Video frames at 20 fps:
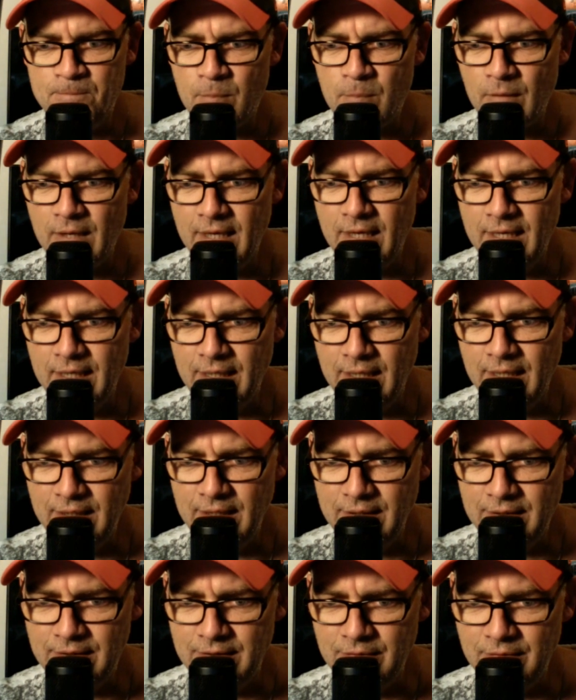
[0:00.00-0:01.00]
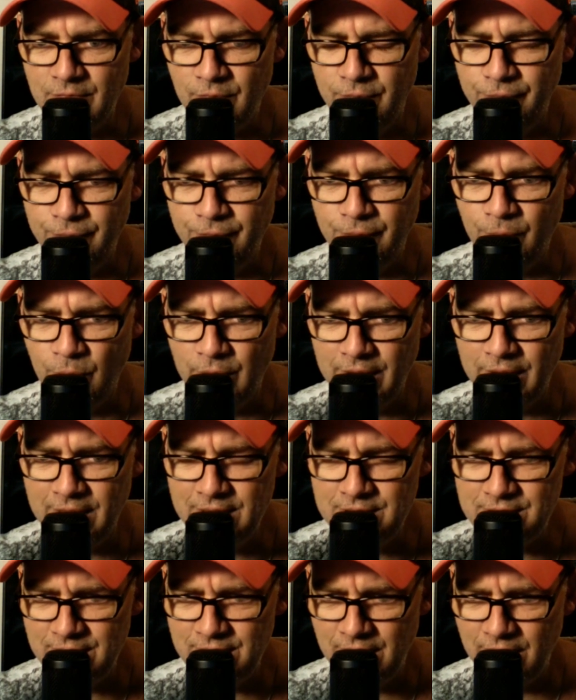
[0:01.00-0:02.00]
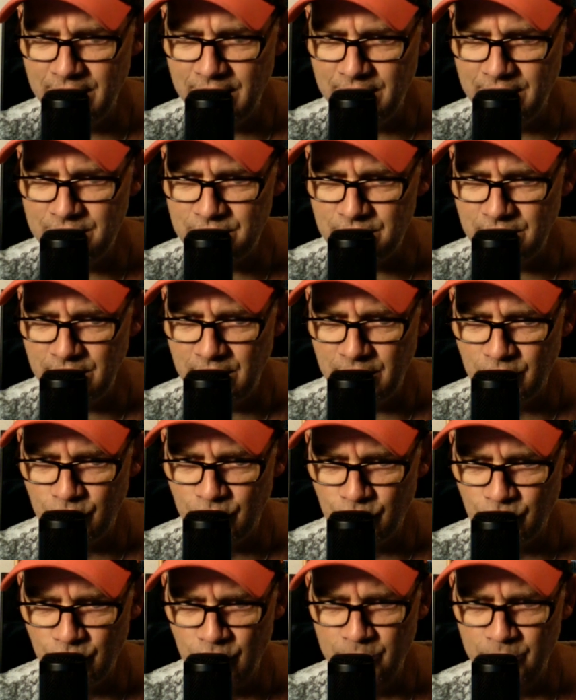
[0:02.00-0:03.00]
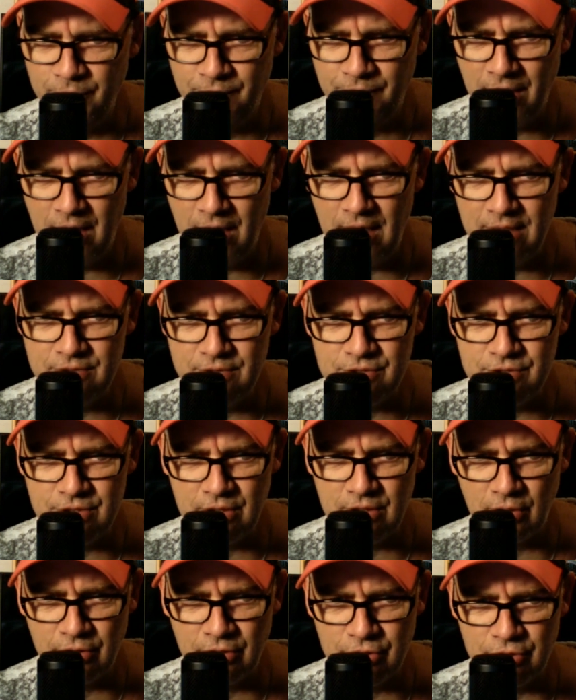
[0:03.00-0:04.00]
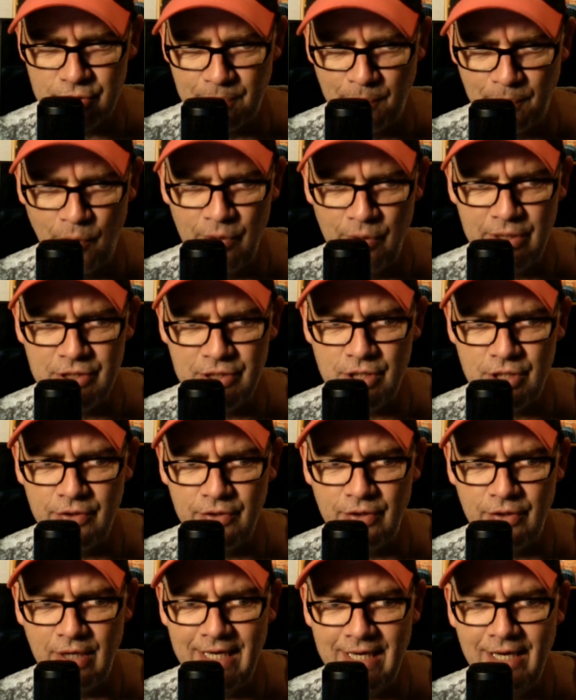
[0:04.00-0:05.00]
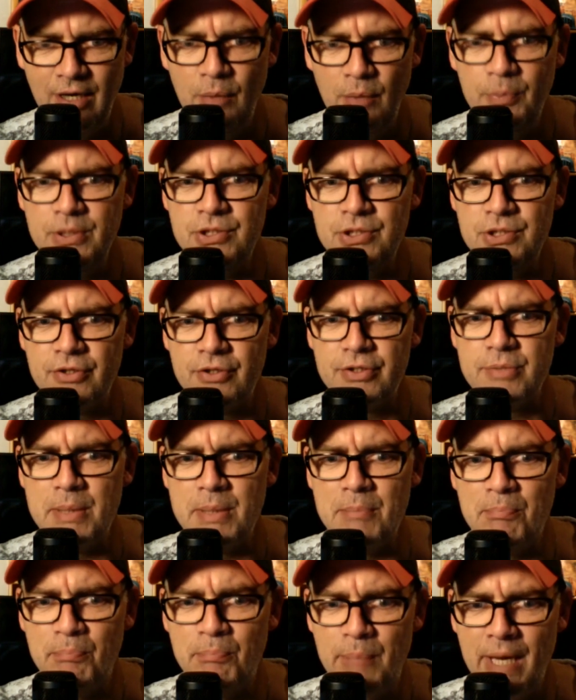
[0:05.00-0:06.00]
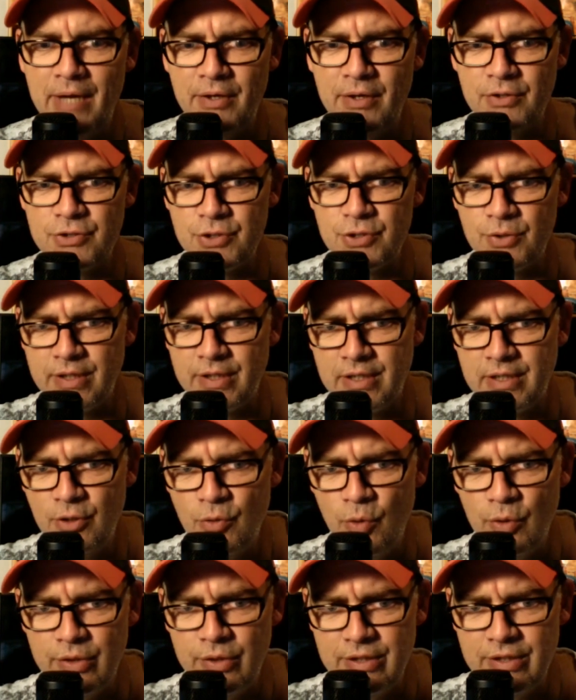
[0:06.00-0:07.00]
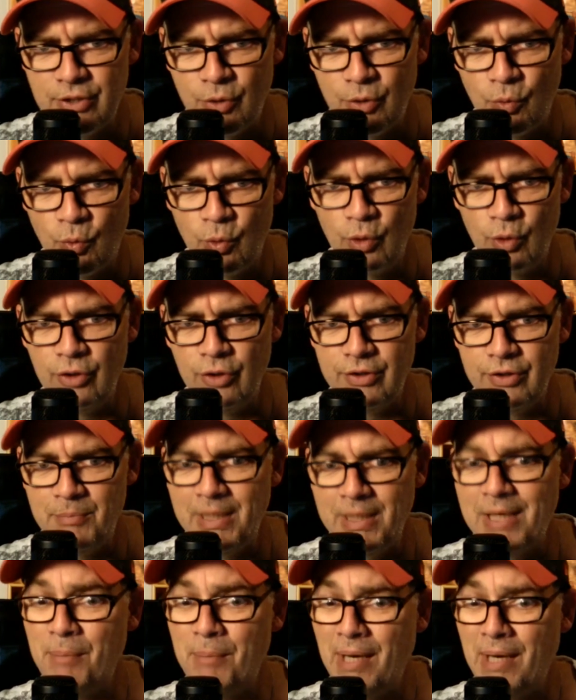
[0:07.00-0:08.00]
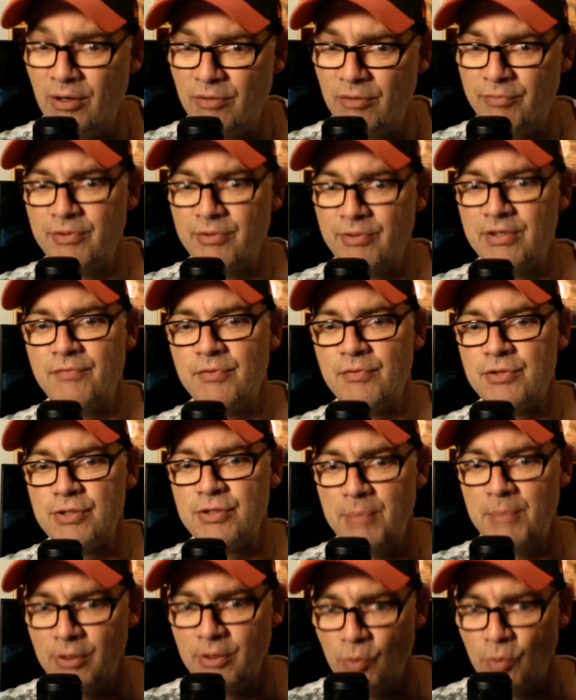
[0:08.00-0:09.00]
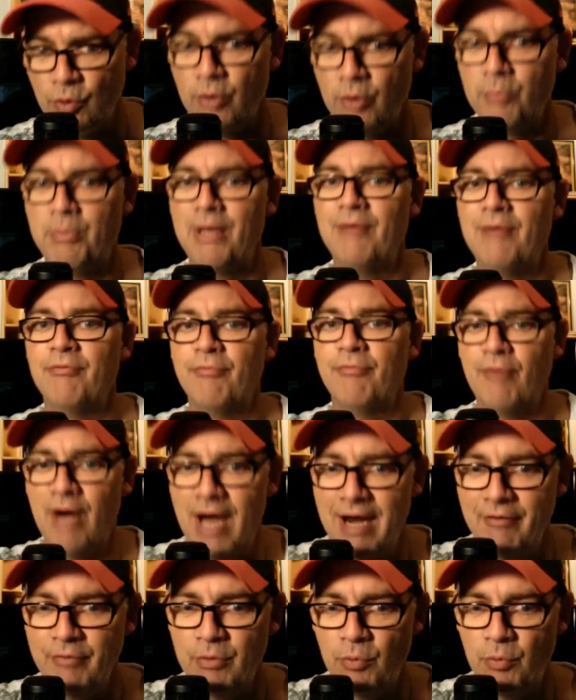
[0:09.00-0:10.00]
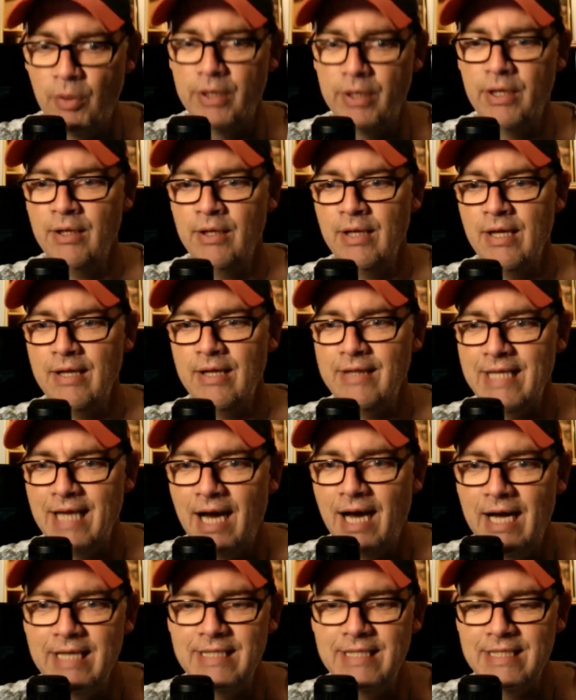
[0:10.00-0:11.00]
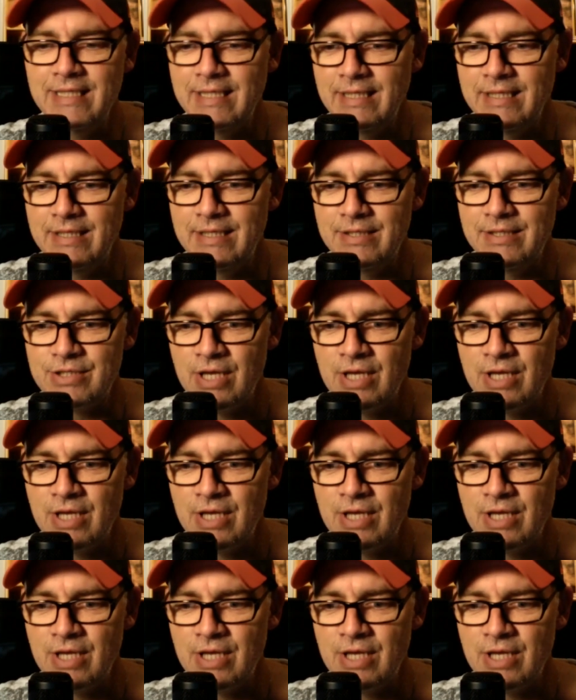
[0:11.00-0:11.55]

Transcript: and, and from what I can tell, it's a group of guys that are going to support each other and help each other to be better so they can go out into the world and make a powerful difference to make the world better for everyone. The idea is